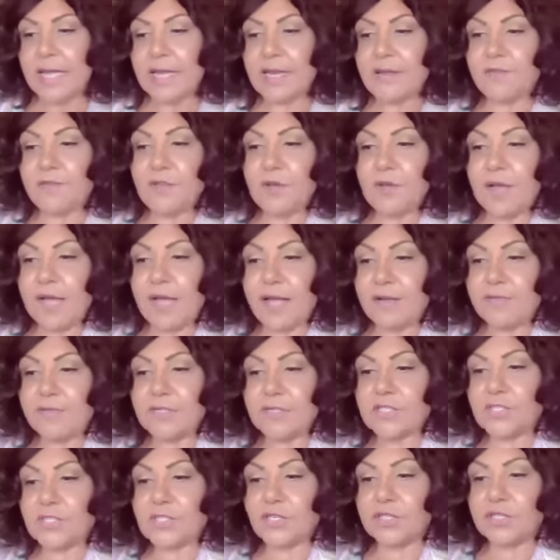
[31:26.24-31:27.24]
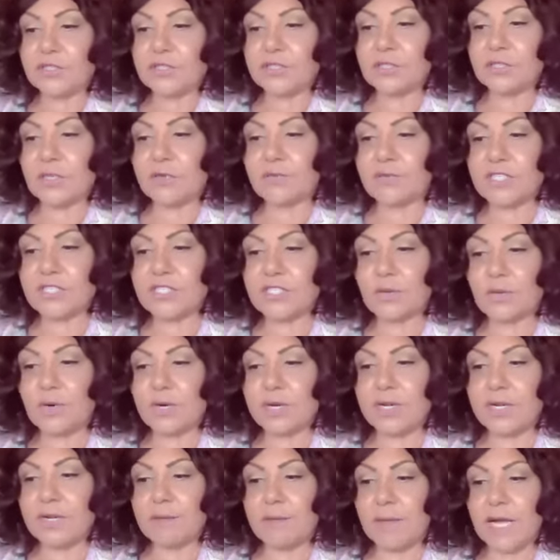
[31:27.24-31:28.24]
And if you have a certain
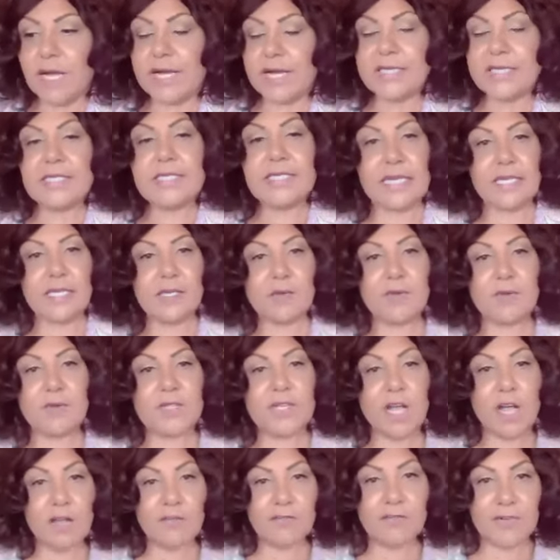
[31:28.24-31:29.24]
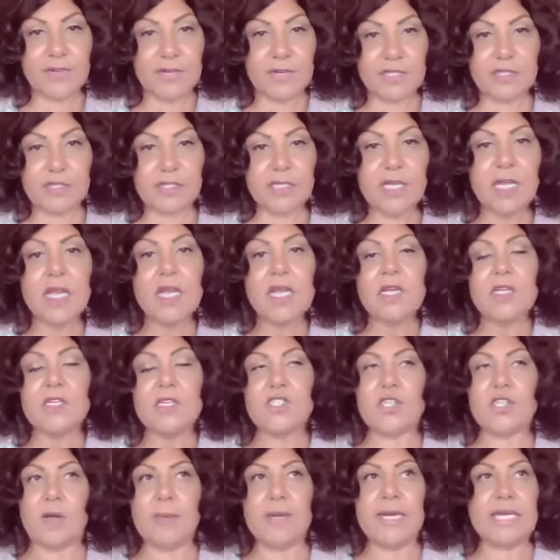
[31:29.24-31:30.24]
resort in mind, sell it with confidence.
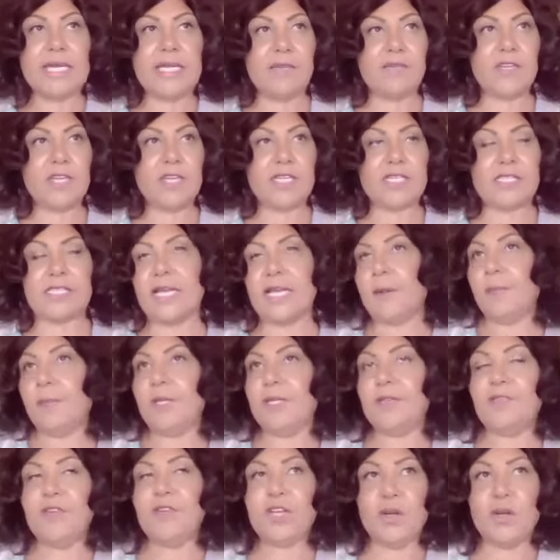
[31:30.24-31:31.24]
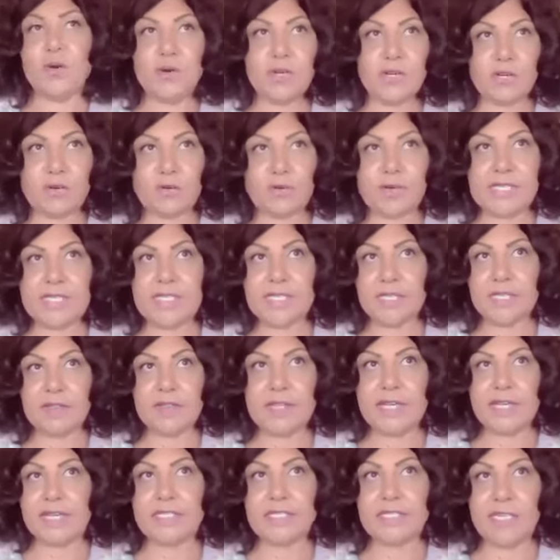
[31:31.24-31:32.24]
So I'm going to give you an example. If you go to Greece in
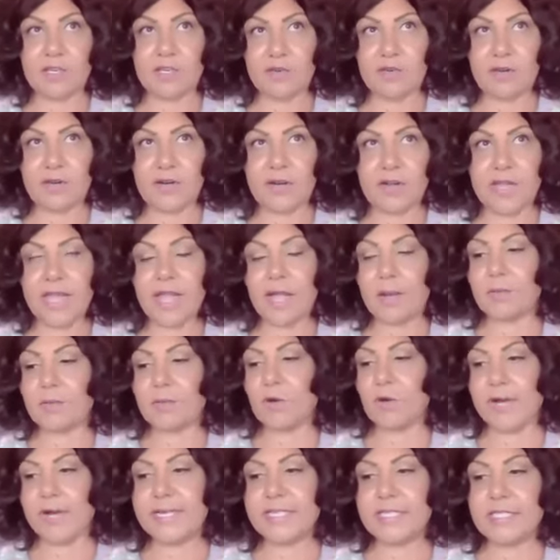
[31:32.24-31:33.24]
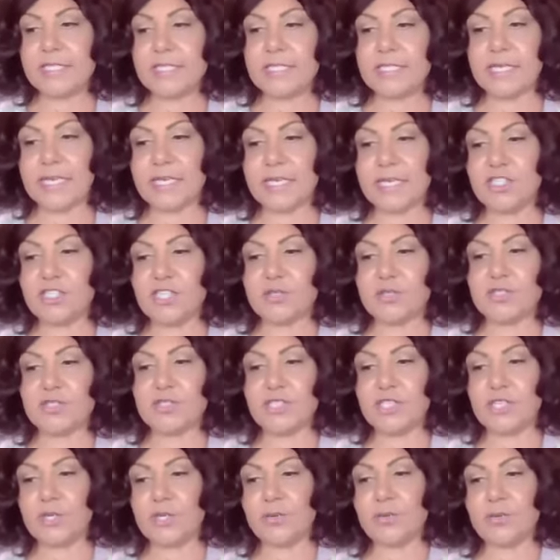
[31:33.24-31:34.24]
the itinerary, I'm going to send you
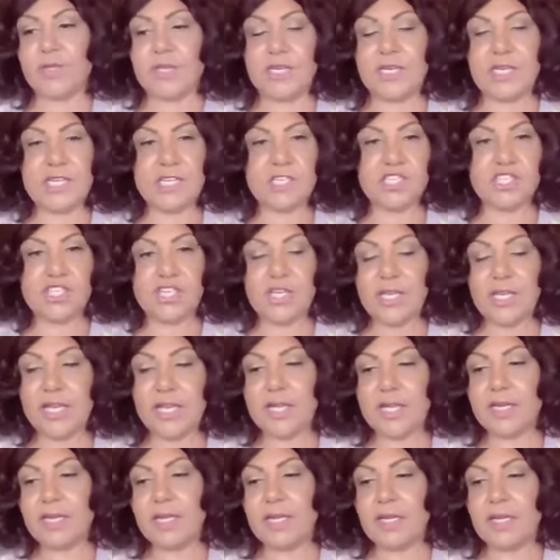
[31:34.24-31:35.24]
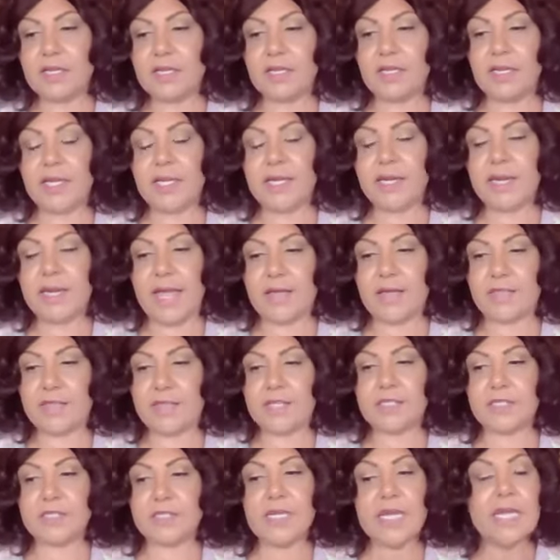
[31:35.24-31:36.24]
to the Niche in
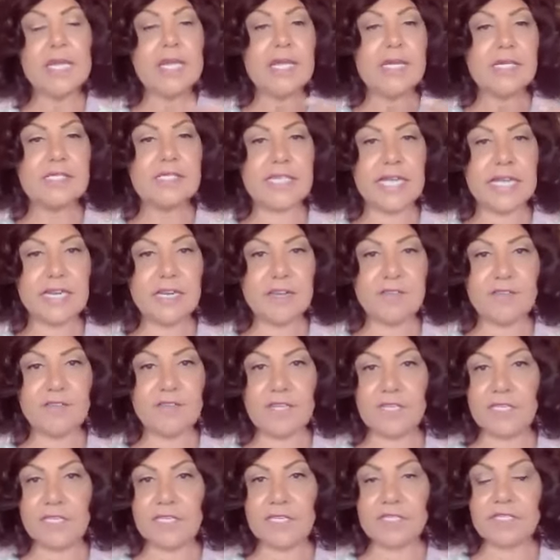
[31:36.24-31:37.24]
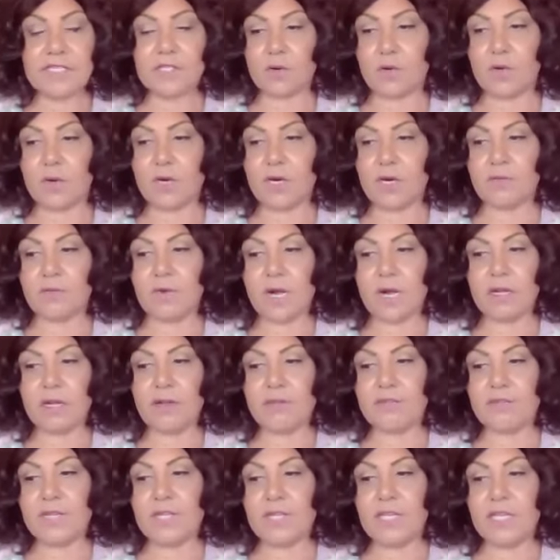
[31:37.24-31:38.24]
Athens, Dana Villas or
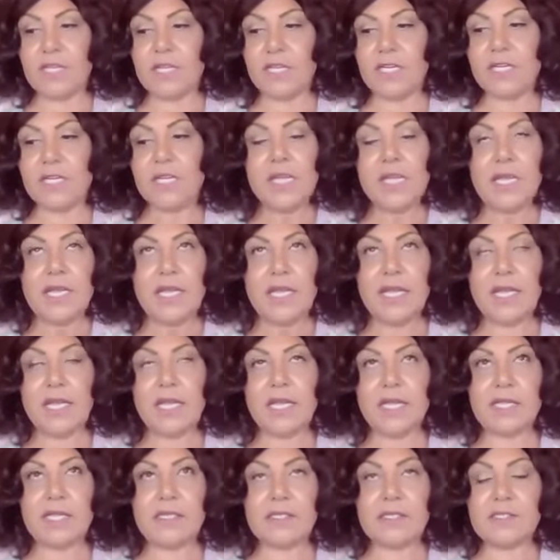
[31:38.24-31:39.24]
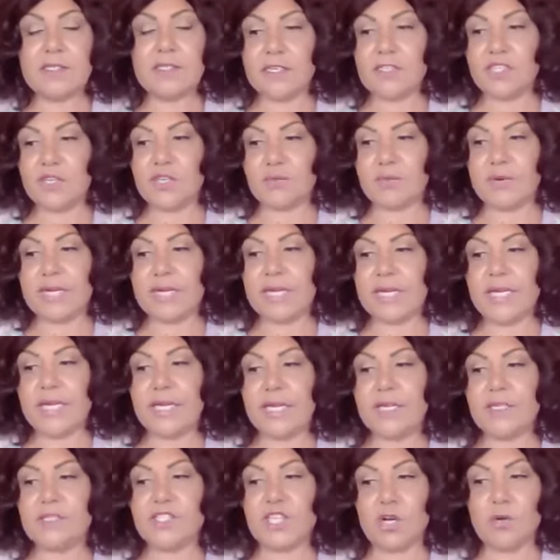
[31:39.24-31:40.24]
Raka Villa in
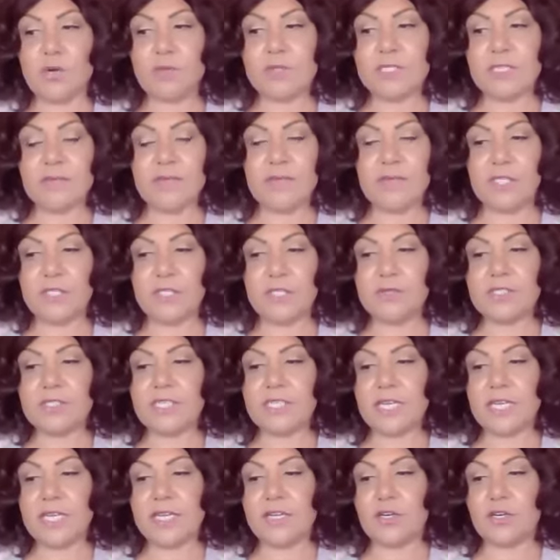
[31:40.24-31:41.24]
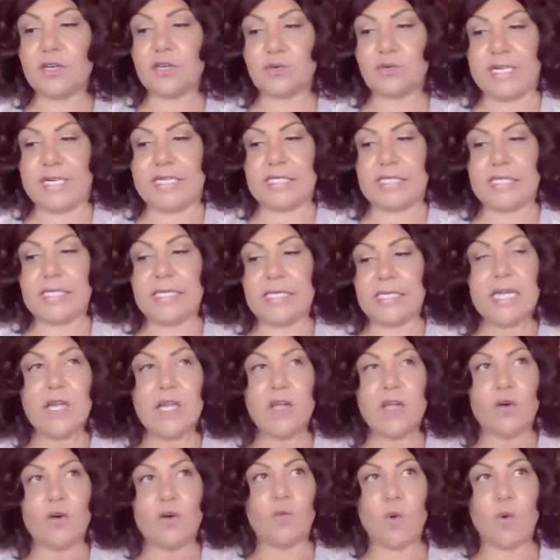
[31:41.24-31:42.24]
Santorini, Domes of Alunda in Crete.
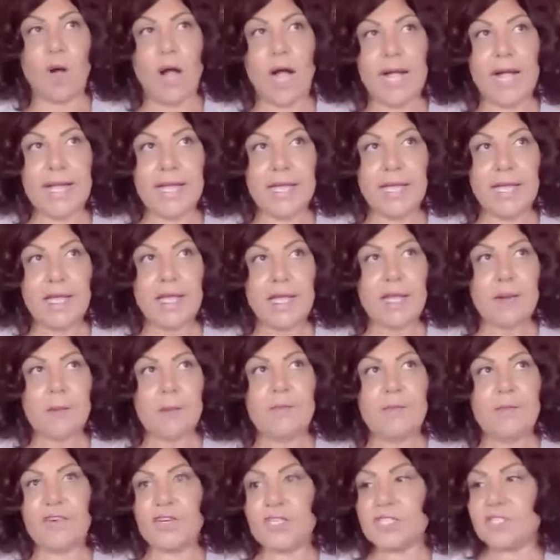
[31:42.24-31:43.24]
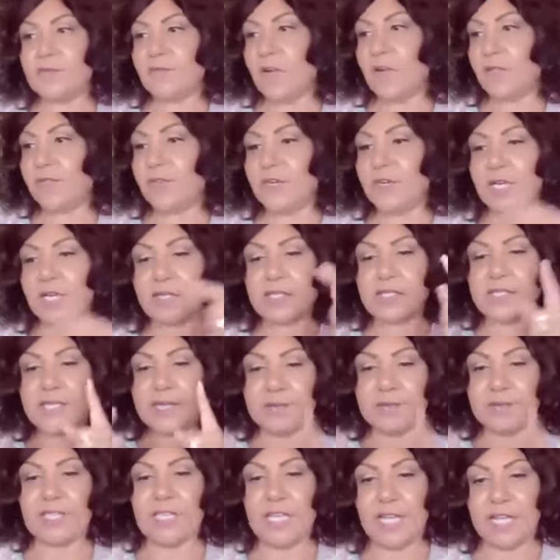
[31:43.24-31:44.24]
Why? First of all, they're not the
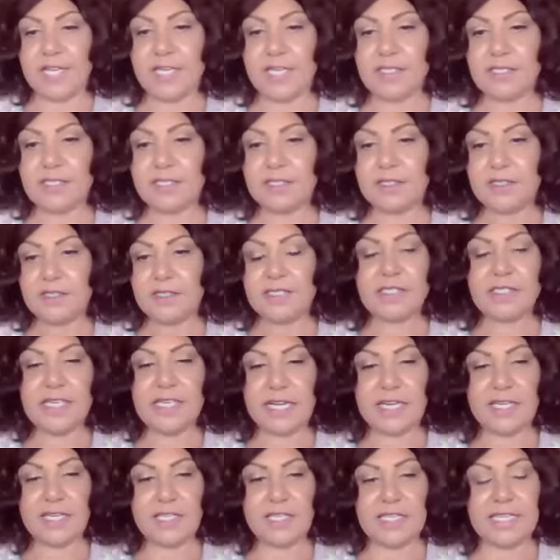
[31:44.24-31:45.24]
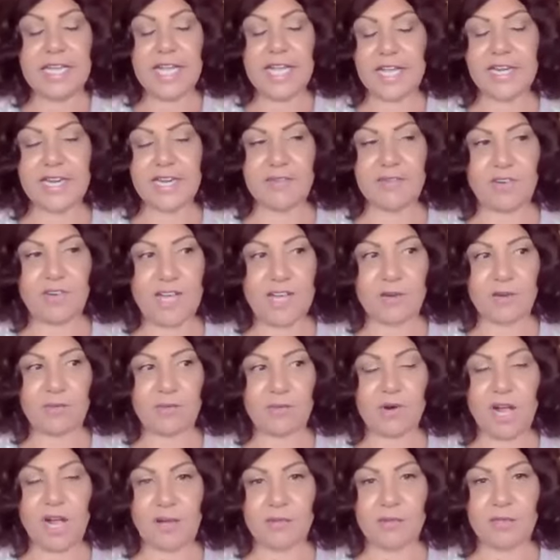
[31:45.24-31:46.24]
same client. Secondly, I never had a
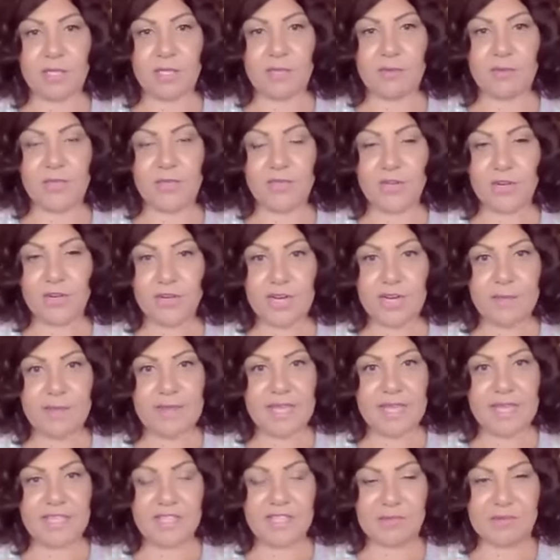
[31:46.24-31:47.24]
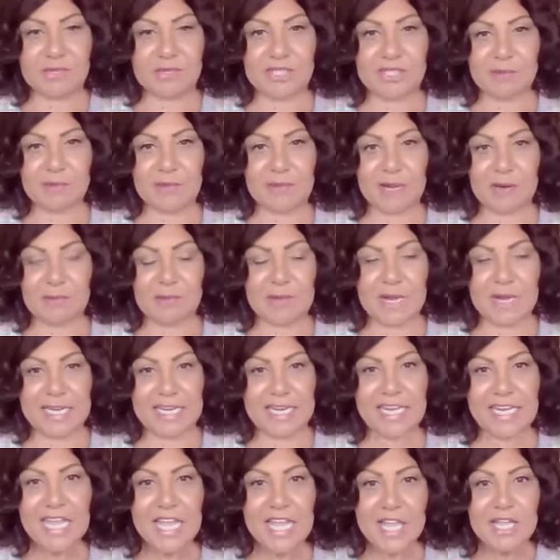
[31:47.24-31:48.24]
problem. Third, I make the most amount of
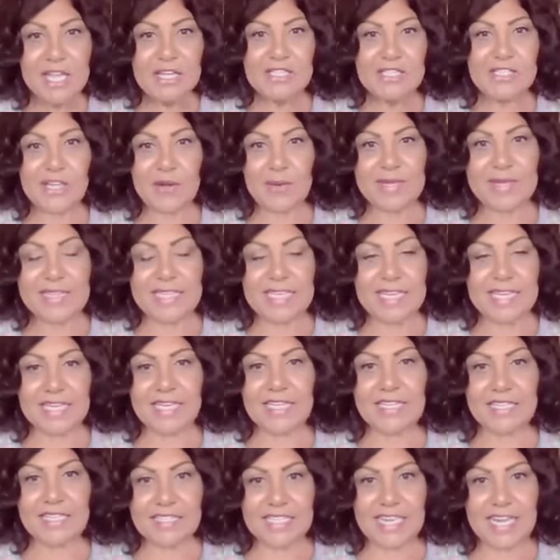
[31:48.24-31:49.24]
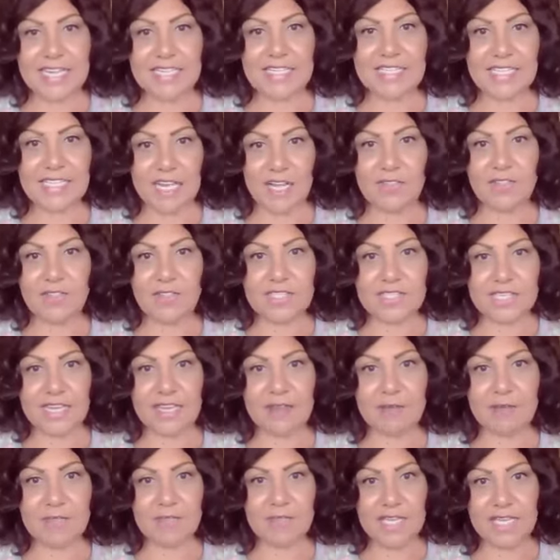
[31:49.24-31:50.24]
money. So at the end of the day, sell the
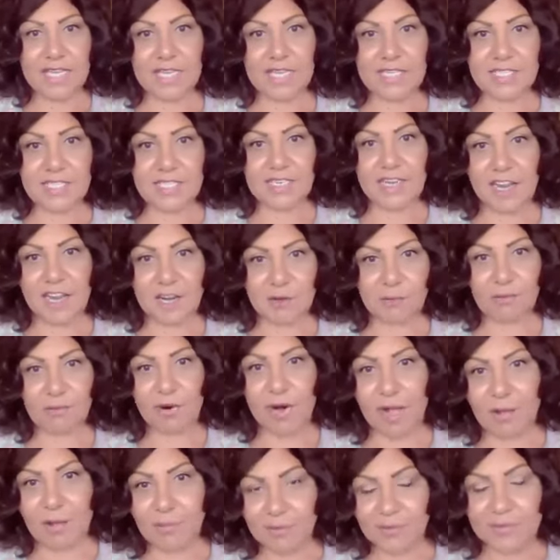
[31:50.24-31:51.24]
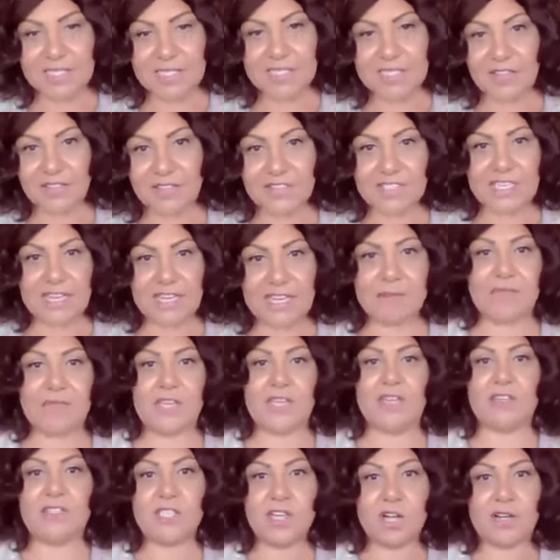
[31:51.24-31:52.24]
same thing. It's not a problem to sell the same thing.
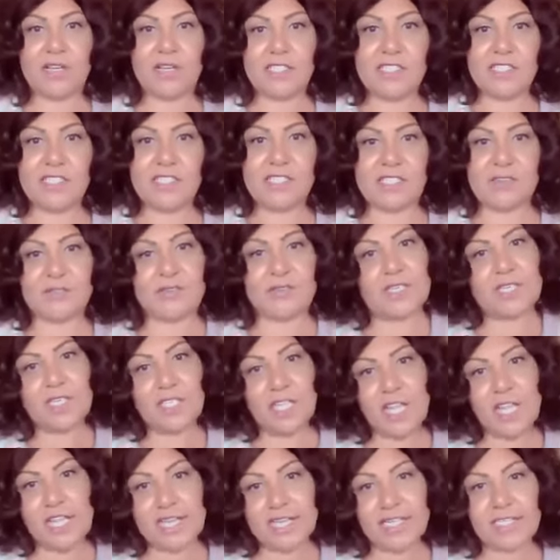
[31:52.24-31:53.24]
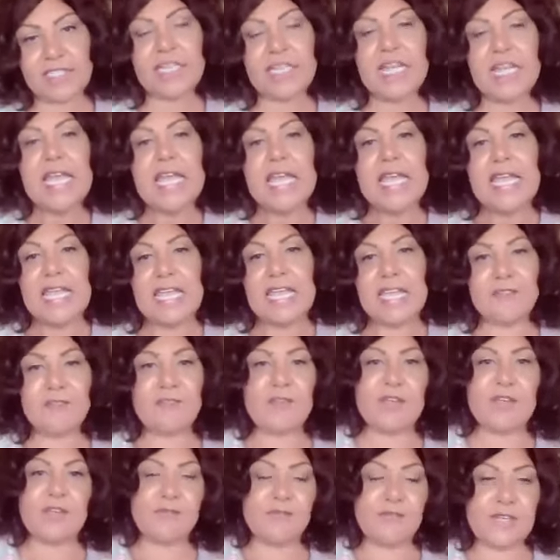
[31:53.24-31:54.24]
You're talking to different clients if
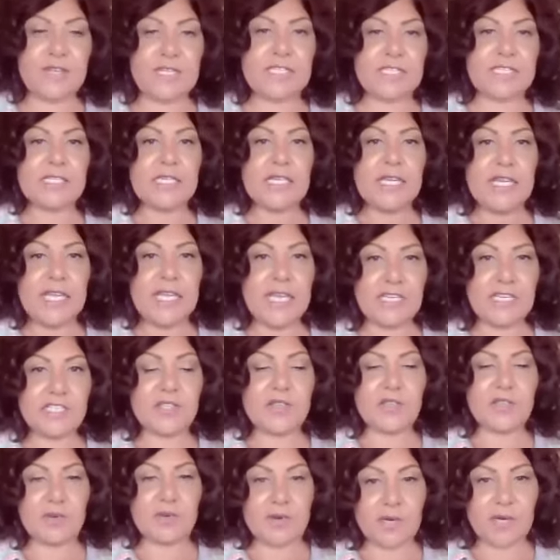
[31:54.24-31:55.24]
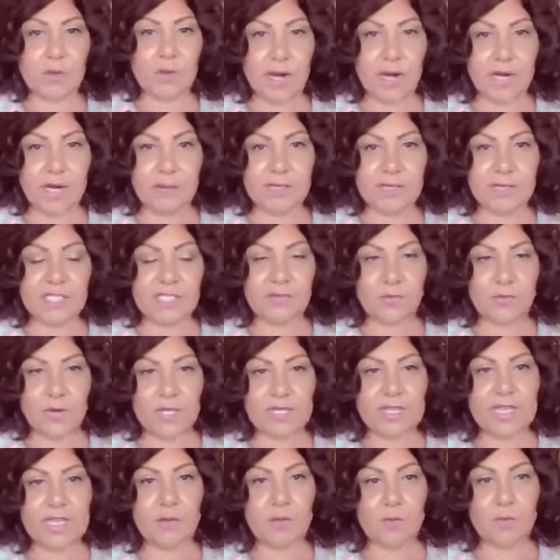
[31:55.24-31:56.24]
it fits into their requirements of
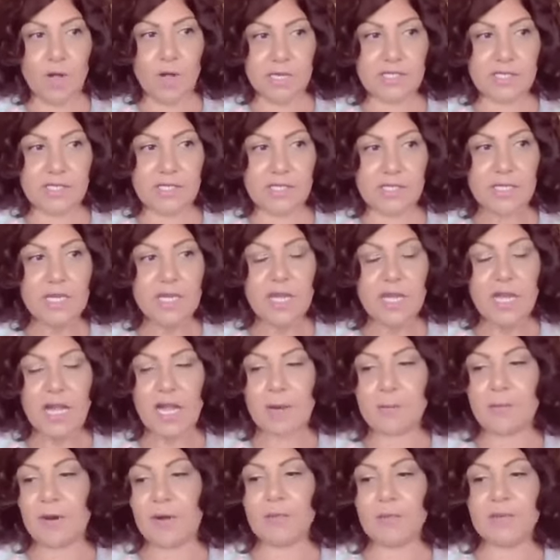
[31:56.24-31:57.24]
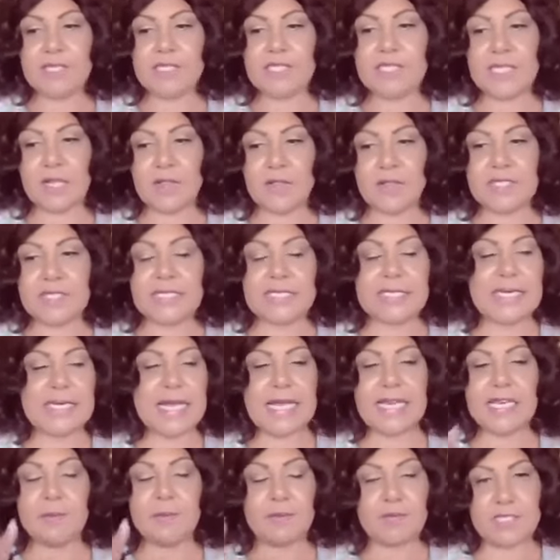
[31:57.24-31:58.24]
what they want. I probably sell this
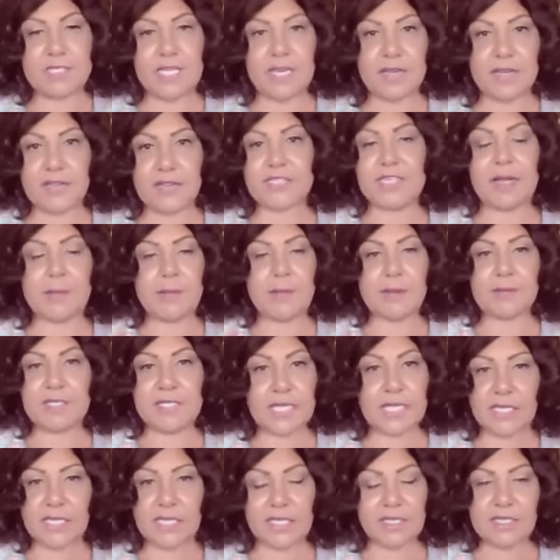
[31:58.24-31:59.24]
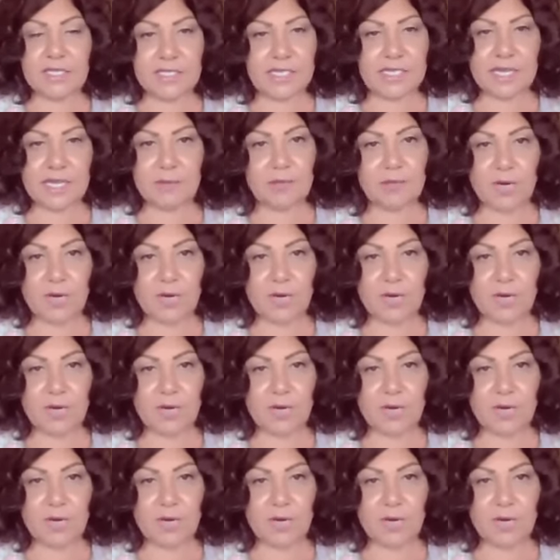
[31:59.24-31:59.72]
90% of the time I'm selling the same